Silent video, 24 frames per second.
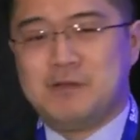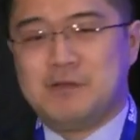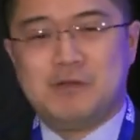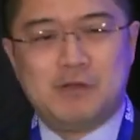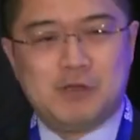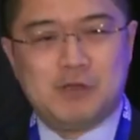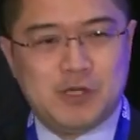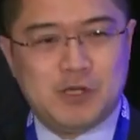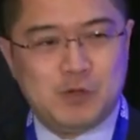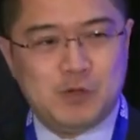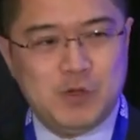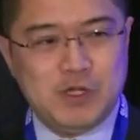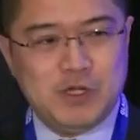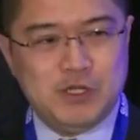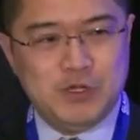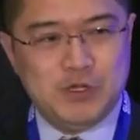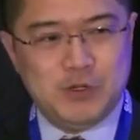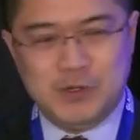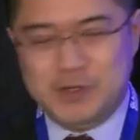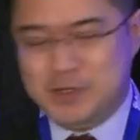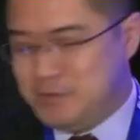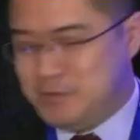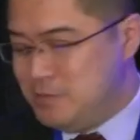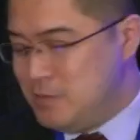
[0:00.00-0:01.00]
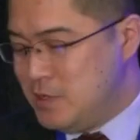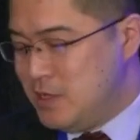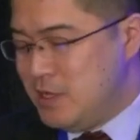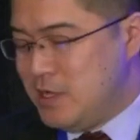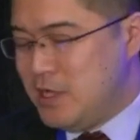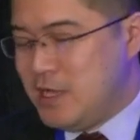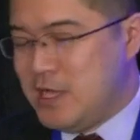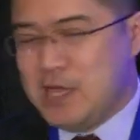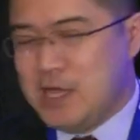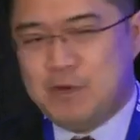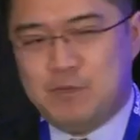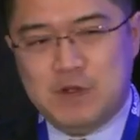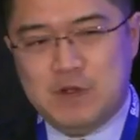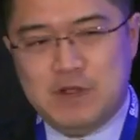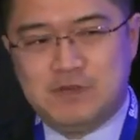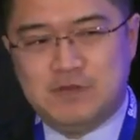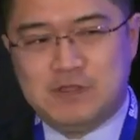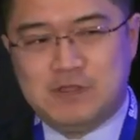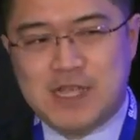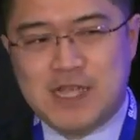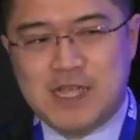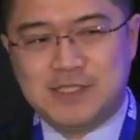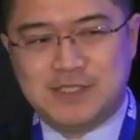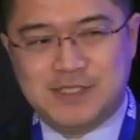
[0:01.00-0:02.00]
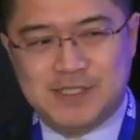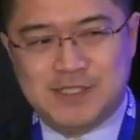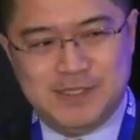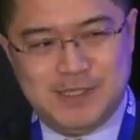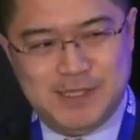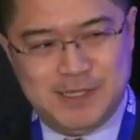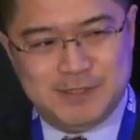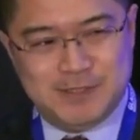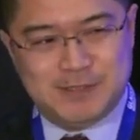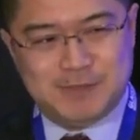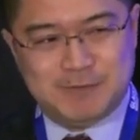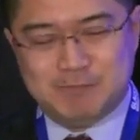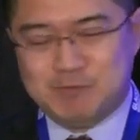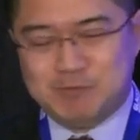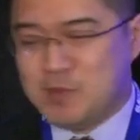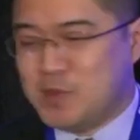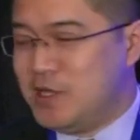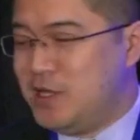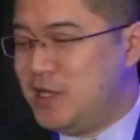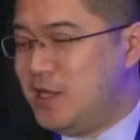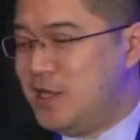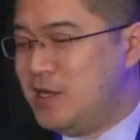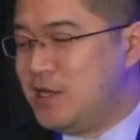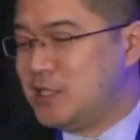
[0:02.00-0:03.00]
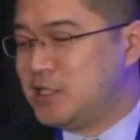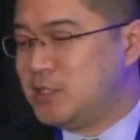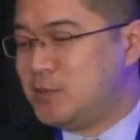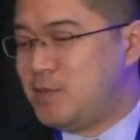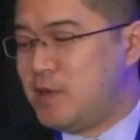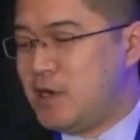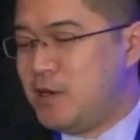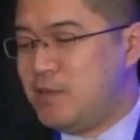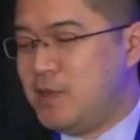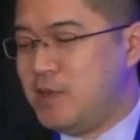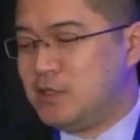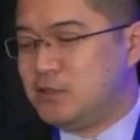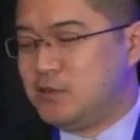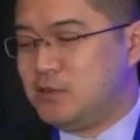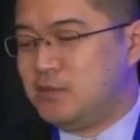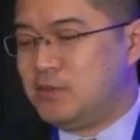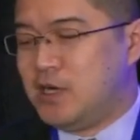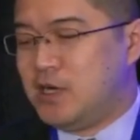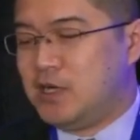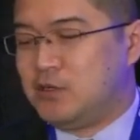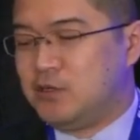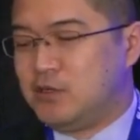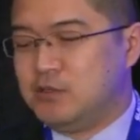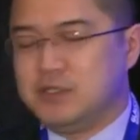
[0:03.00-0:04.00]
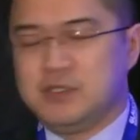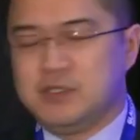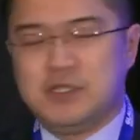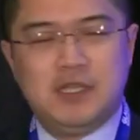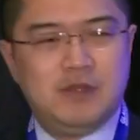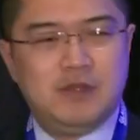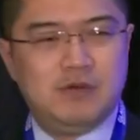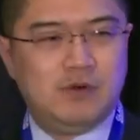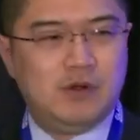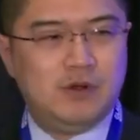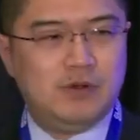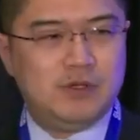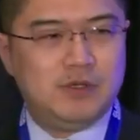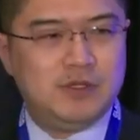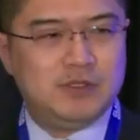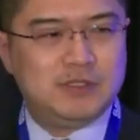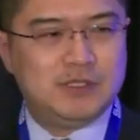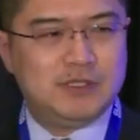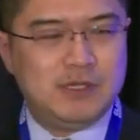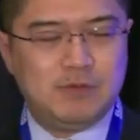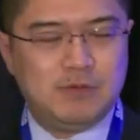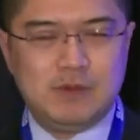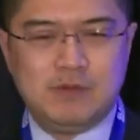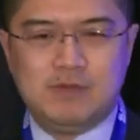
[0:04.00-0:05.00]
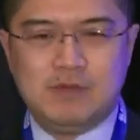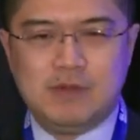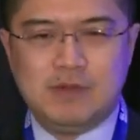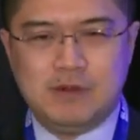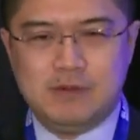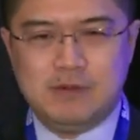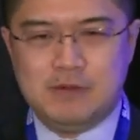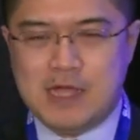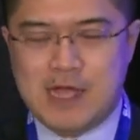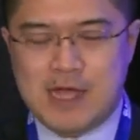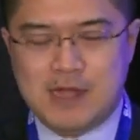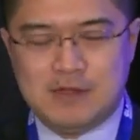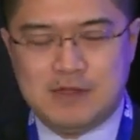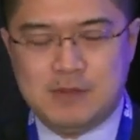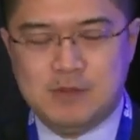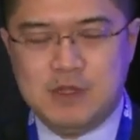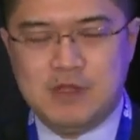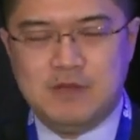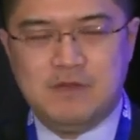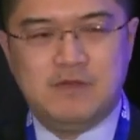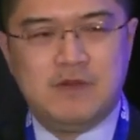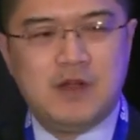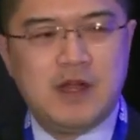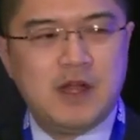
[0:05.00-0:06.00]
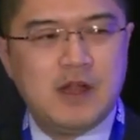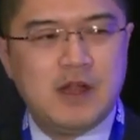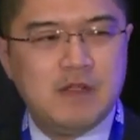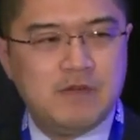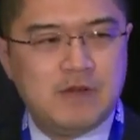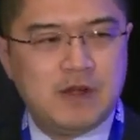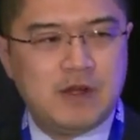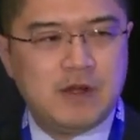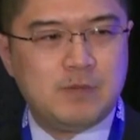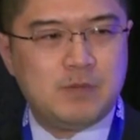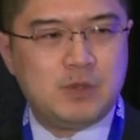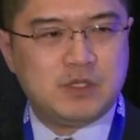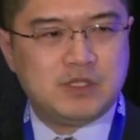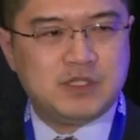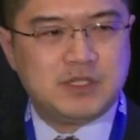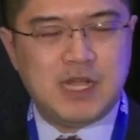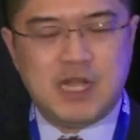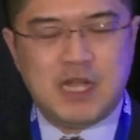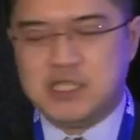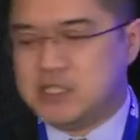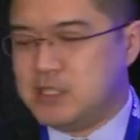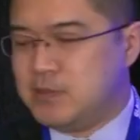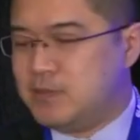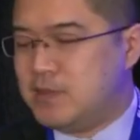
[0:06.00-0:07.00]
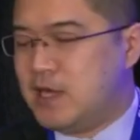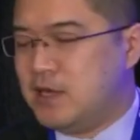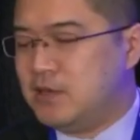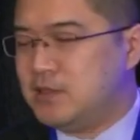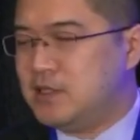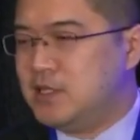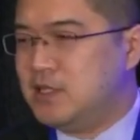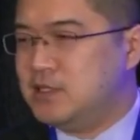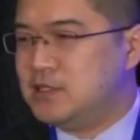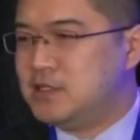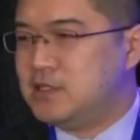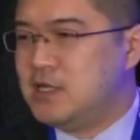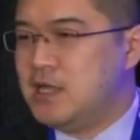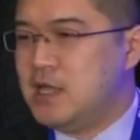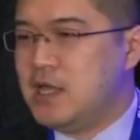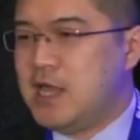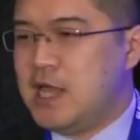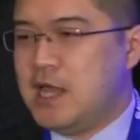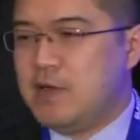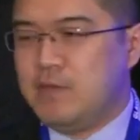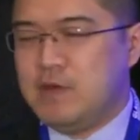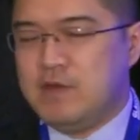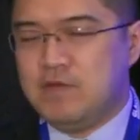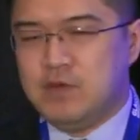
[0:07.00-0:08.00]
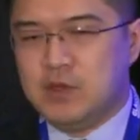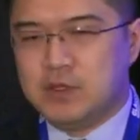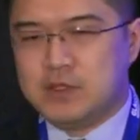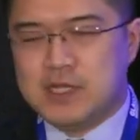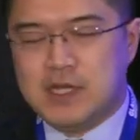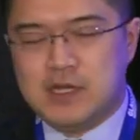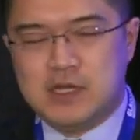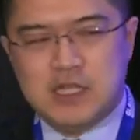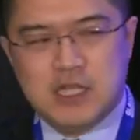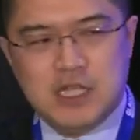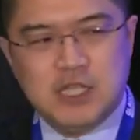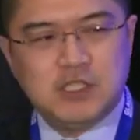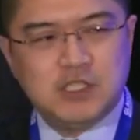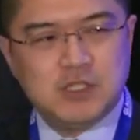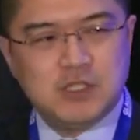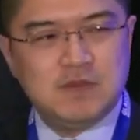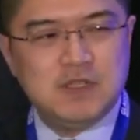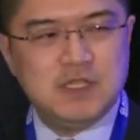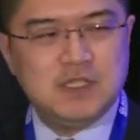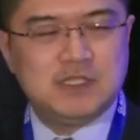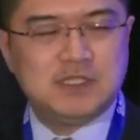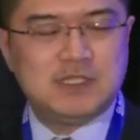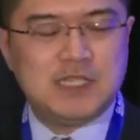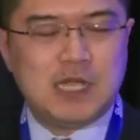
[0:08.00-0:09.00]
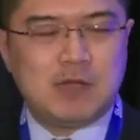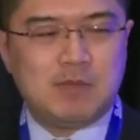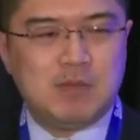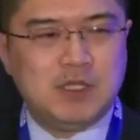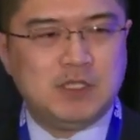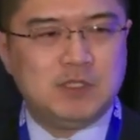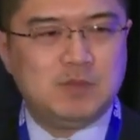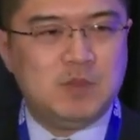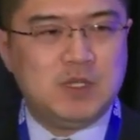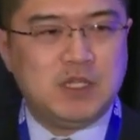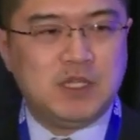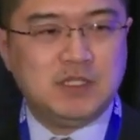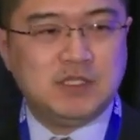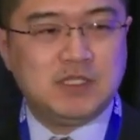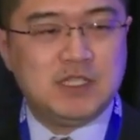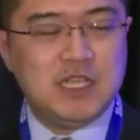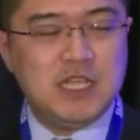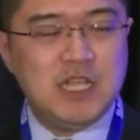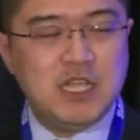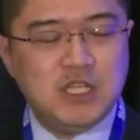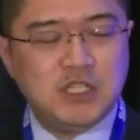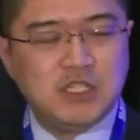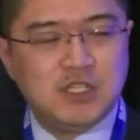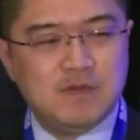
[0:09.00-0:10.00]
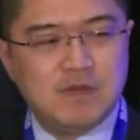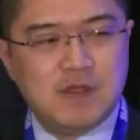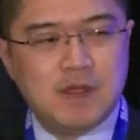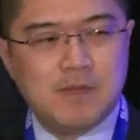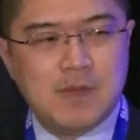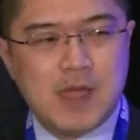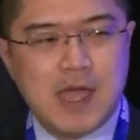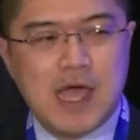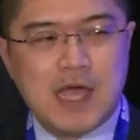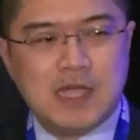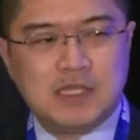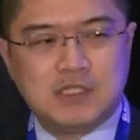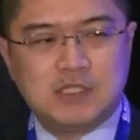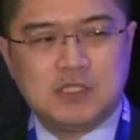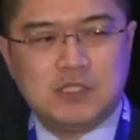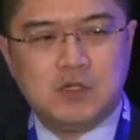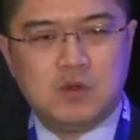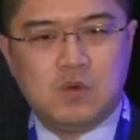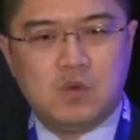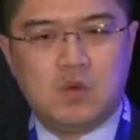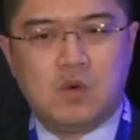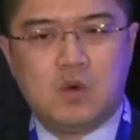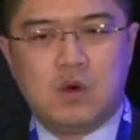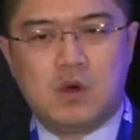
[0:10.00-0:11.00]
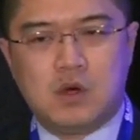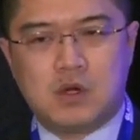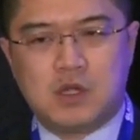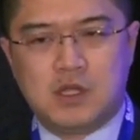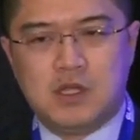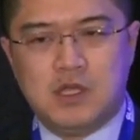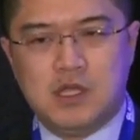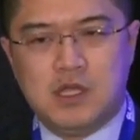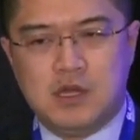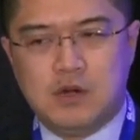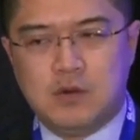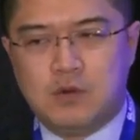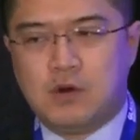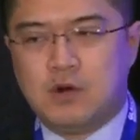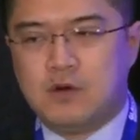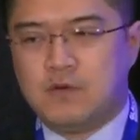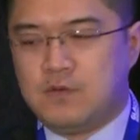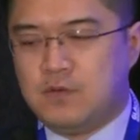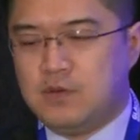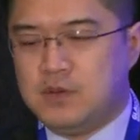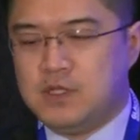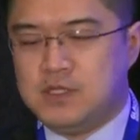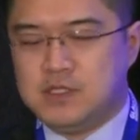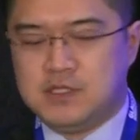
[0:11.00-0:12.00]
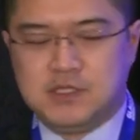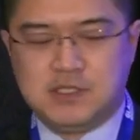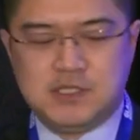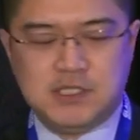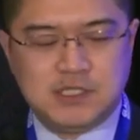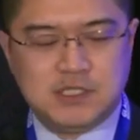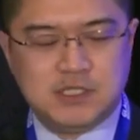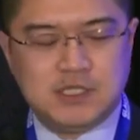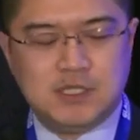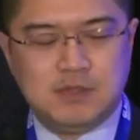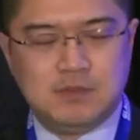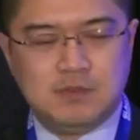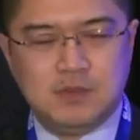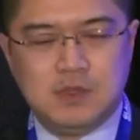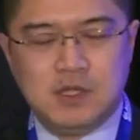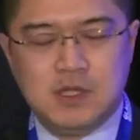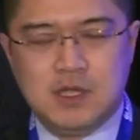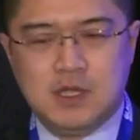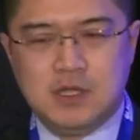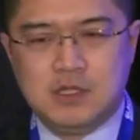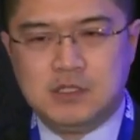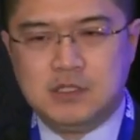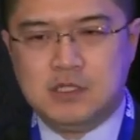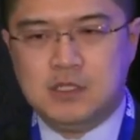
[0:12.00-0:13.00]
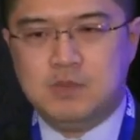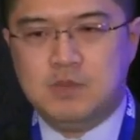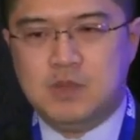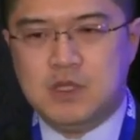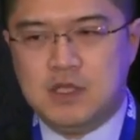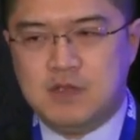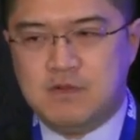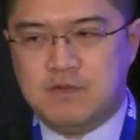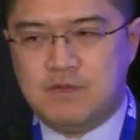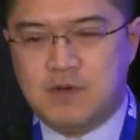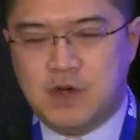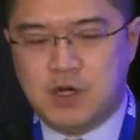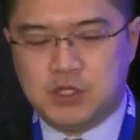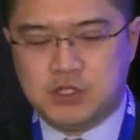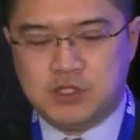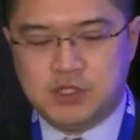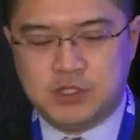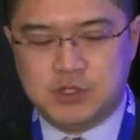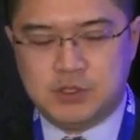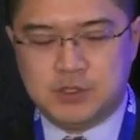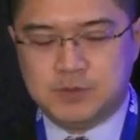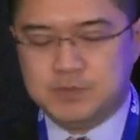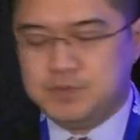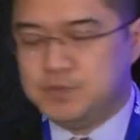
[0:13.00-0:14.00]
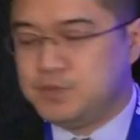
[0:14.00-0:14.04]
Could we do it? And we've tested this in experimental models in rodents, and we've been, had to be very, very precise about this. And we've looked at each of these segments because each of them has to work in order for this system to be functional.